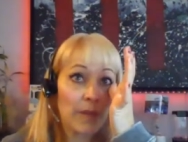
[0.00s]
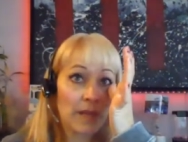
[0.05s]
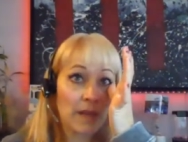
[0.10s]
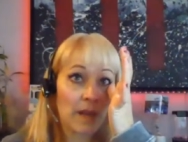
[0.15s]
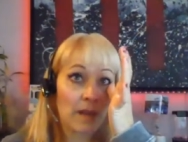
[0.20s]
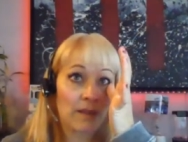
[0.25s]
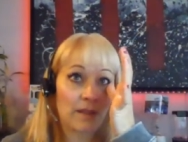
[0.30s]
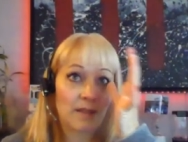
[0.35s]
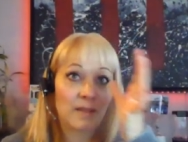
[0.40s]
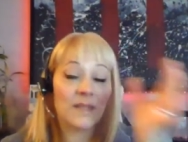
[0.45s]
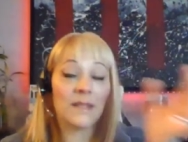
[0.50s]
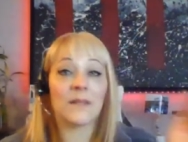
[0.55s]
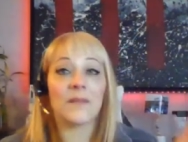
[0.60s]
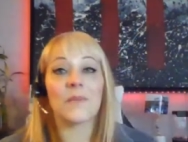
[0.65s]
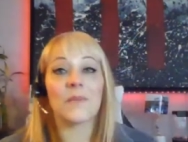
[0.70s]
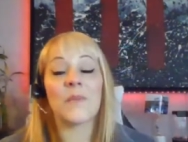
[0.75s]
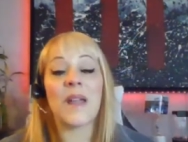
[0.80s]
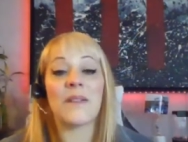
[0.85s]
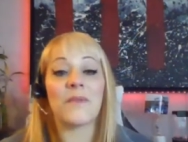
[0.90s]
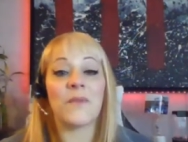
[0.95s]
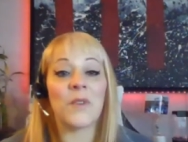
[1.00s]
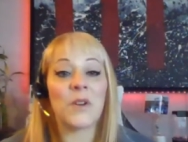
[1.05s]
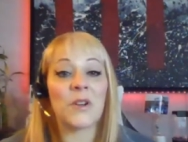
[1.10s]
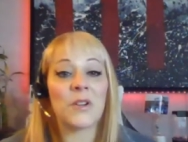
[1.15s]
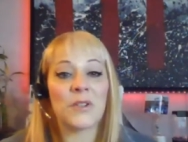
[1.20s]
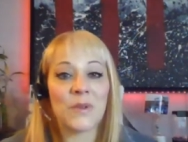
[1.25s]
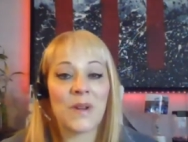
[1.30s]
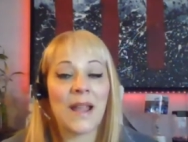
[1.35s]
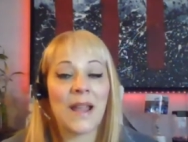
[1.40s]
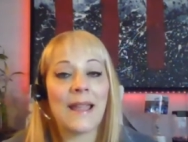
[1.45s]
Because my
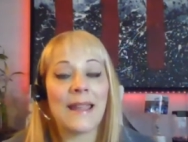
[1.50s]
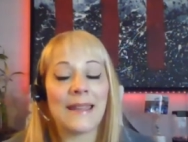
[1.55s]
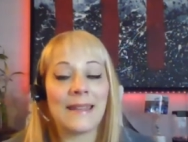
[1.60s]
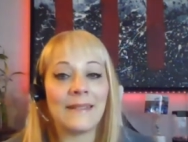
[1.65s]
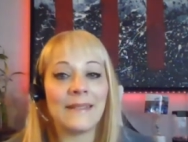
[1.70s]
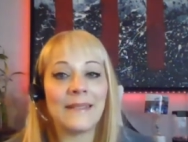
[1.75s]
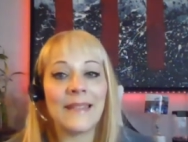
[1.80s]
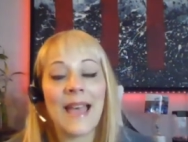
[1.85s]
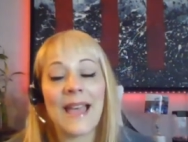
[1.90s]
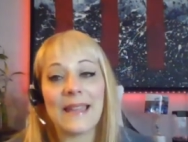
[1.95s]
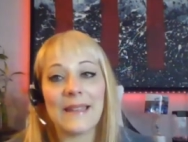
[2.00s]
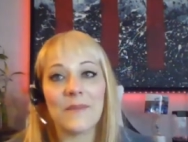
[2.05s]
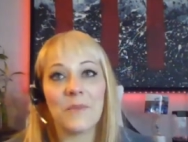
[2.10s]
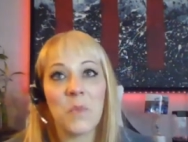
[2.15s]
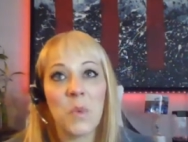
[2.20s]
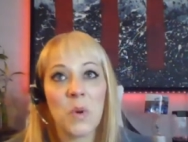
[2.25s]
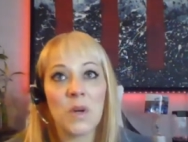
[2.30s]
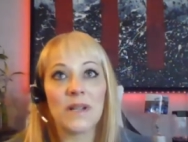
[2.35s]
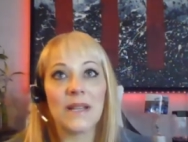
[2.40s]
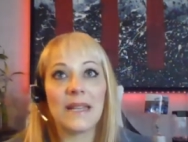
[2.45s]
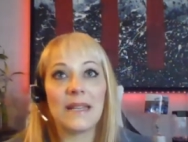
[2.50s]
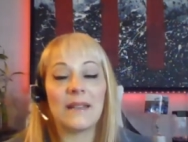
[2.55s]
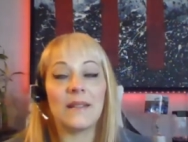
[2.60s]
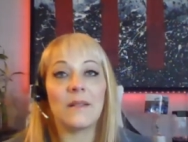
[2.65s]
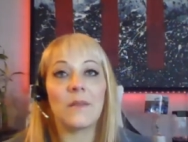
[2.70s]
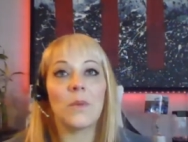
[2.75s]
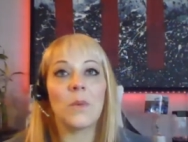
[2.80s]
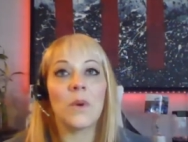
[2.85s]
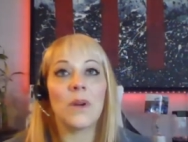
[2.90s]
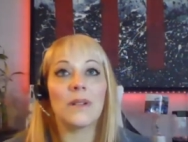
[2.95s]
first ride that
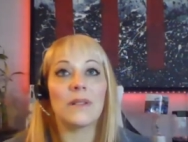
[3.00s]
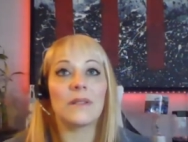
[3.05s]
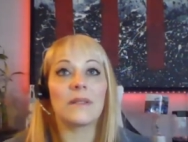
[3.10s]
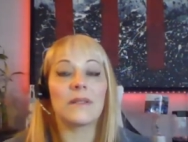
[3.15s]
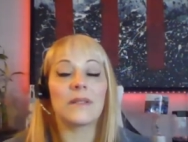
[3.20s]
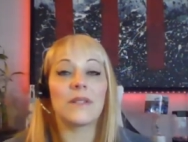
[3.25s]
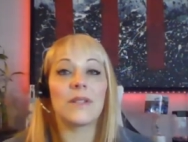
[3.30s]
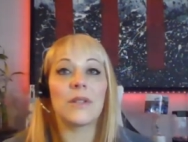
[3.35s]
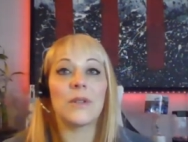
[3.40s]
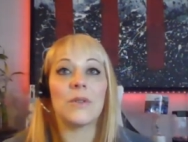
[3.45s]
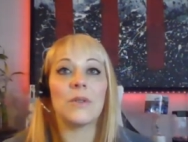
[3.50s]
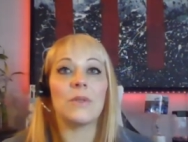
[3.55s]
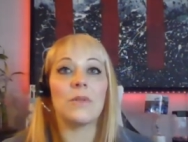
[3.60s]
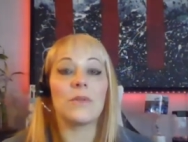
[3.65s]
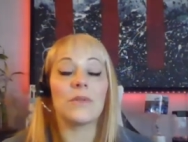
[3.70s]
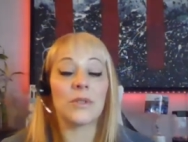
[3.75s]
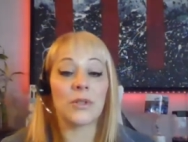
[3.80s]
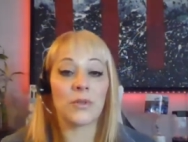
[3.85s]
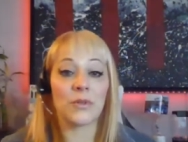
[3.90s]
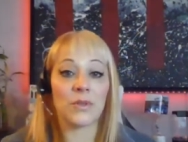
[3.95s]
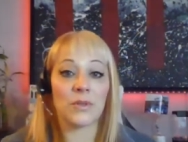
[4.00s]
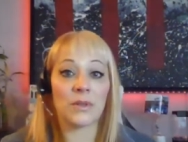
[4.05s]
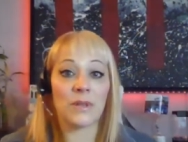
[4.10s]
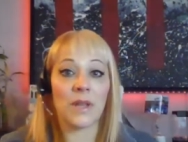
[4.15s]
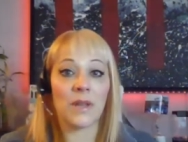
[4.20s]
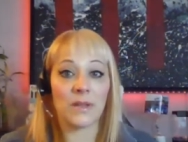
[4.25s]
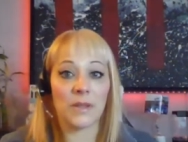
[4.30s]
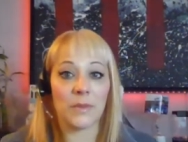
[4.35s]
morning was to Children's